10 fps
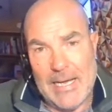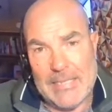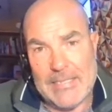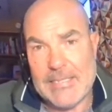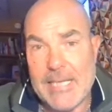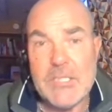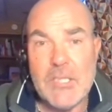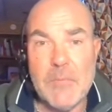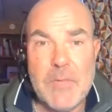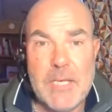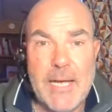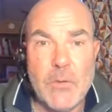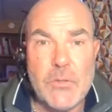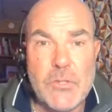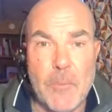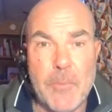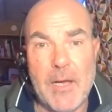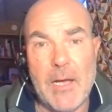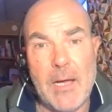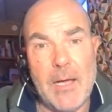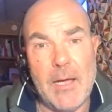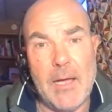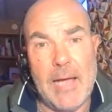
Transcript: set something else up uh,